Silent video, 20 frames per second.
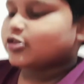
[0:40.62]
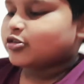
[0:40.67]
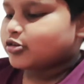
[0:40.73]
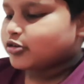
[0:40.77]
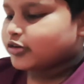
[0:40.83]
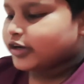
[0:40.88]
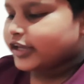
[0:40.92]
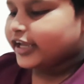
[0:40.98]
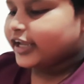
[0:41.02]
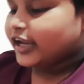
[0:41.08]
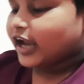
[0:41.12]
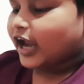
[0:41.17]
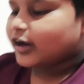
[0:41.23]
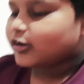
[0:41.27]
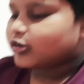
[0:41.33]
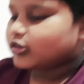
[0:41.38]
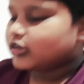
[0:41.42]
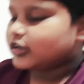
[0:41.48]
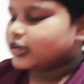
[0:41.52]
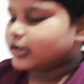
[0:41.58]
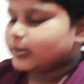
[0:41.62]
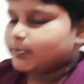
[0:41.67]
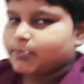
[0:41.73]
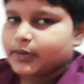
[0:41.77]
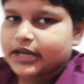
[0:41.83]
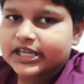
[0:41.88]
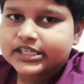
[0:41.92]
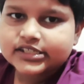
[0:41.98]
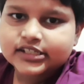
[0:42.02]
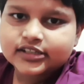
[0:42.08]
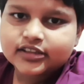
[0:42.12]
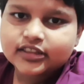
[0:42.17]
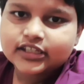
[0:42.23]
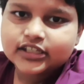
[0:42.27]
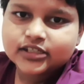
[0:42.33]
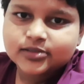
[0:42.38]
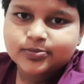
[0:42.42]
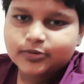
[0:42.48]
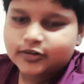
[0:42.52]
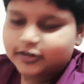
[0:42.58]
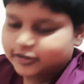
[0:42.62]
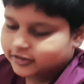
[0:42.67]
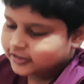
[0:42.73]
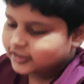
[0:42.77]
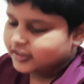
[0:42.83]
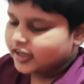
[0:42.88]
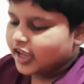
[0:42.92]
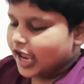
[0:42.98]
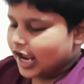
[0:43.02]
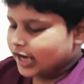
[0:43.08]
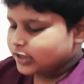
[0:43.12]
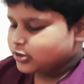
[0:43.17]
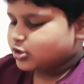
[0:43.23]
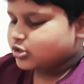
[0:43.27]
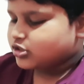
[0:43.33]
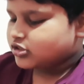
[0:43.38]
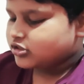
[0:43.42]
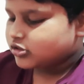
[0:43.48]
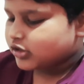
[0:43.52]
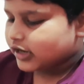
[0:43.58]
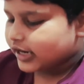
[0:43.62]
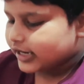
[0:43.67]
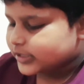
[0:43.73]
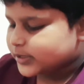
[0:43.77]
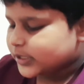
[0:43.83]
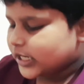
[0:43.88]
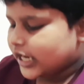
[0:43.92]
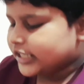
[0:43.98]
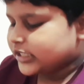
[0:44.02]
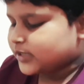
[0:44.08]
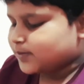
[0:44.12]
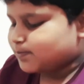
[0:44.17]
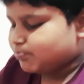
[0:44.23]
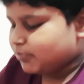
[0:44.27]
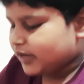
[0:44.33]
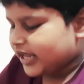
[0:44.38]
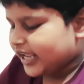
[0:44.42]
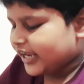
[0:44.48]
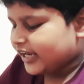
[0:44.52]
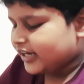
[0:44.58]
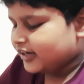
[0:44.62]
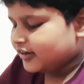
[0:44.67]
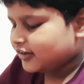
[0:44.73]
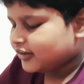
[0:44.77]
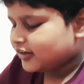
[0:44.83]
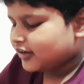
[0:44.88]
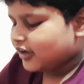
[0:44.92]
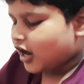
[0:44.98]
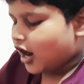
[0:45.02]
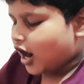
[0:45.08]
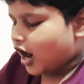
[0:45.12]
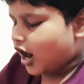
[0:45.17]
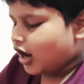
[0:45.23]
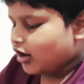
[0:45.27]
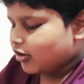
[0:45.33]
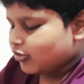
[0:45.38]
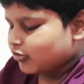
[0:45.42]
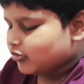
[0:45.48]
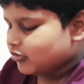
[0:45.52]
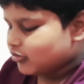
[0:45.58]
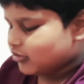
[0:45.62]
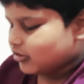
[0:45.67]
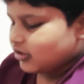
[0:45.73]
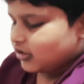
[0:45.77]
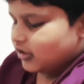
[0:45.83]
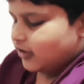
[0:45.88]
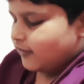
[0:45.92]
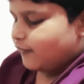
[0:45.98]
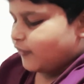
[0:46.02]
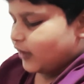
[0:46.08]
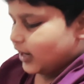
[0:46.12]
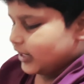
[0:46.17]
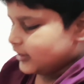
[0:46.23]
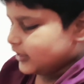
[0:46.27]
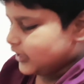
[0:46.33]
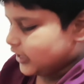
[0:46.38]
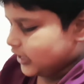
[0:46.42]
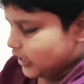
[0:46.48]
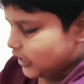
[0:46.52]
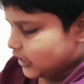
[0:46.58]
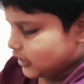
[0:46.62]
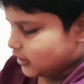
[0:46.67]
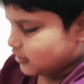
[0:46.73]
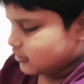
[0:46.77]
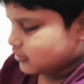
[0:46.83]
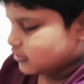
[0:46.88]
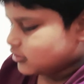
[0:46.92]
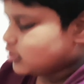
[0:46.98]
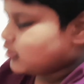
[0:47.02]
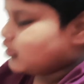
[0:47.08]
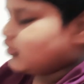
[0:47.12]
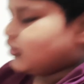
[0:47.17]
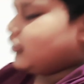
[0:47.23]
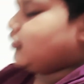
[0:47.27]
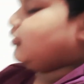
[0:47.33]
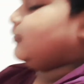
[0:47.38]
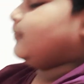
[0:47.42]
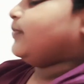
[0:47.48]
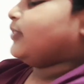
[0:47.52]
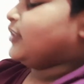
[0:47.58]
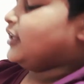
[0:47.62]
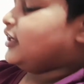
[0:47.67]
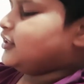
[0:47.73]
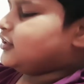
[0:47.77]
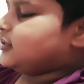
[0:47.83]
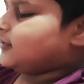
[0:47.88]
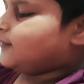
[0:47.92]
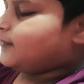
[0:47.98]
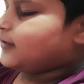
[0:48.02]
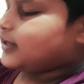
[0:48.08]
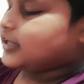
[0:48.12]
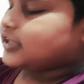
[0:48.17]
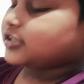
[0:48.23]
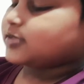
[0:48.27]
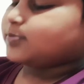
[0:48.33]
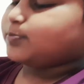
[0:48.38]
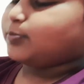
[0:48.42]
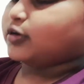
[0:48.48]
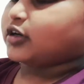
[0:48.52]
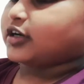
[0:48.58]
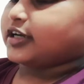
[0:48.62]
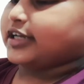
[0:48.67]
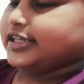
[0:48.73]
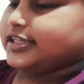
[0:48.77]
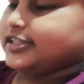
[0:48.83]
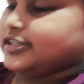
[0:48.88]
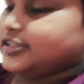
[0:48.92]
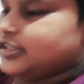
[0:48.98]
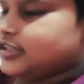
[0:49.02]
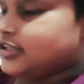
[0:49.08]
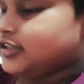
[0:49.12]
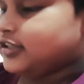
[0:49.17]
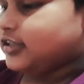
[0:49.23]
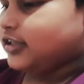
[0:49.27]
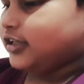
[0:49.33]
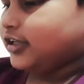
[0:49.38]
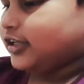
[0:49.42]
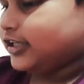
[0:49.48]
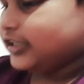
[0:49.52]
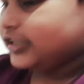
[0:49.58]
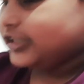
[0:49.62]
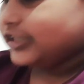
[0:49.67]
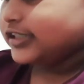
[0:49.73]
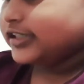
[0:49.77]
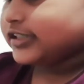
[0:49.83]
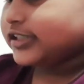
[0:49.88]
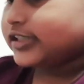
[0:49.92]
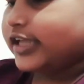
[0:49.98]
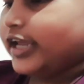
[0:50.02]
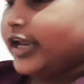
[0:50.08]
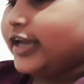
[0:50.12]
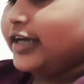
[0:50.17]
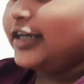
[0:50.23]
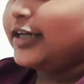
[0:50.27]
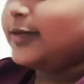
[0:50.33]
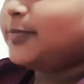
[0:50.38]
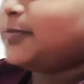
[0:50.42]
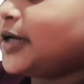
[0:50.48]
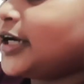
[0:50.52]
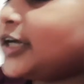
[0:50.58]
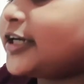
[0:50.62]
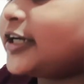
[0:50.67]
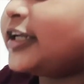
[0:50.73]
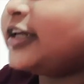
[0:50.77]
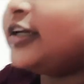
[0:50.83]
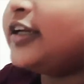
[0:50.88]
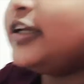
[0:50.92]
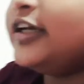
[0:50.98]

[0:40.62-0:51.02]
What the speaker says: today I'm going to represent these books and explain how fun they are. So the first book is Enid Blyton.